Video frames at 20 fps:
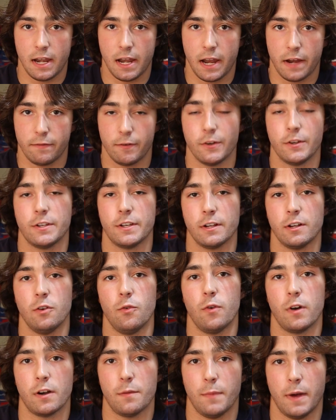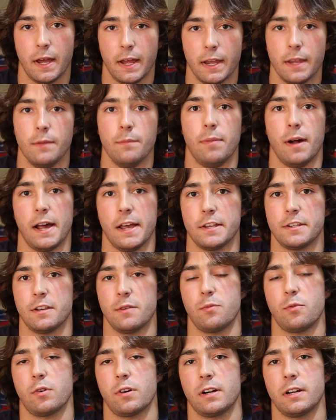every single one of my
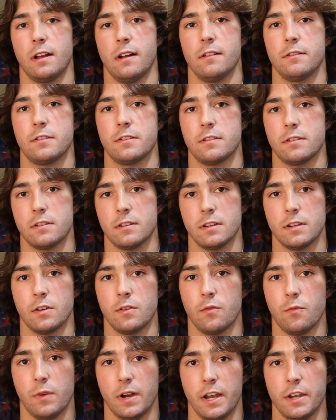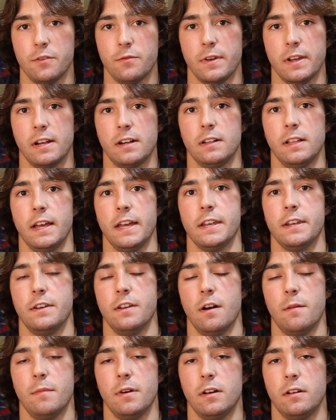bicep workouts. When I do incline
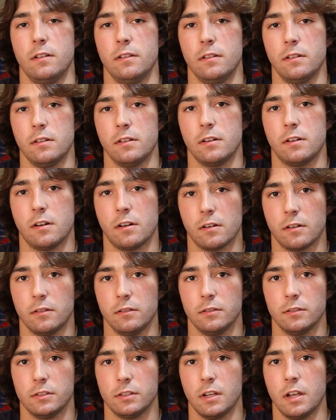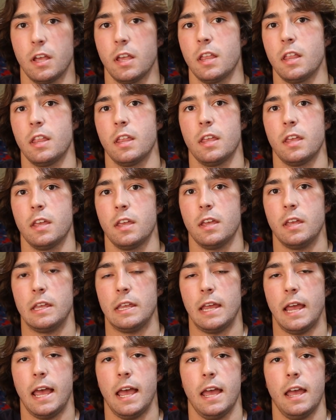dumbbell curls,
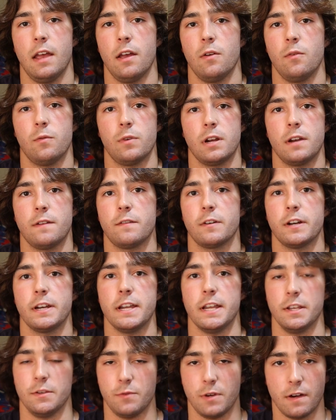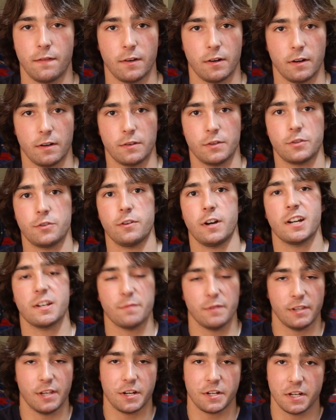whatever it is, whatever stretch
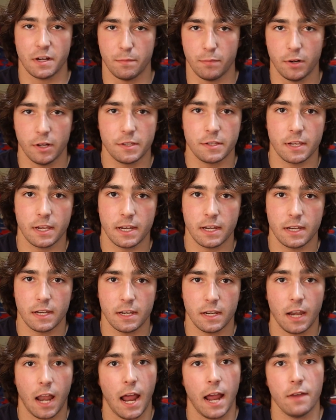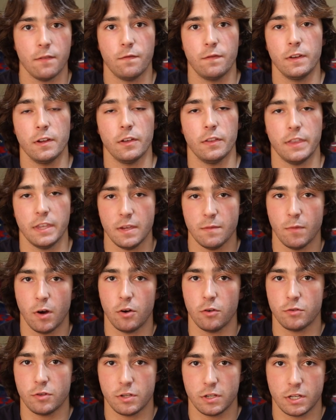position it puts in, I feel the
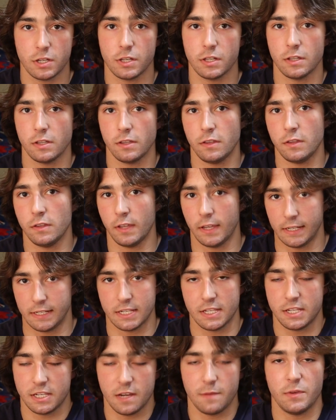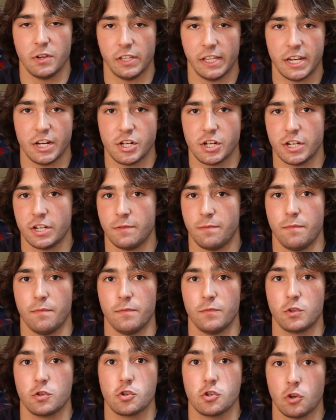most like stimulation
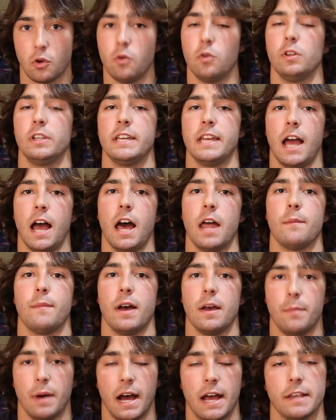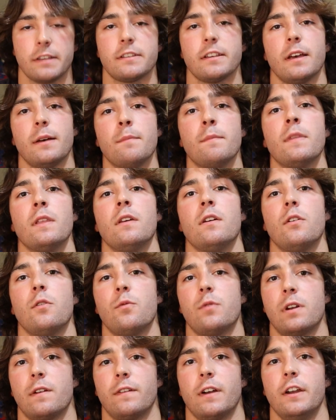solely on my bicep
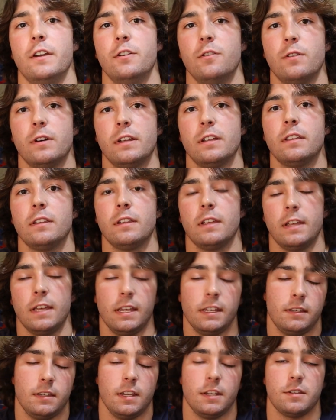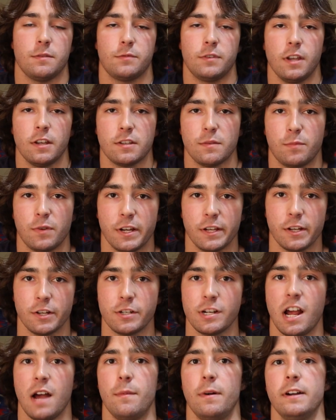whenever I do it. It does a pretty good
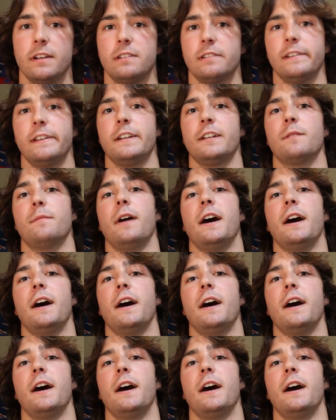job isolating your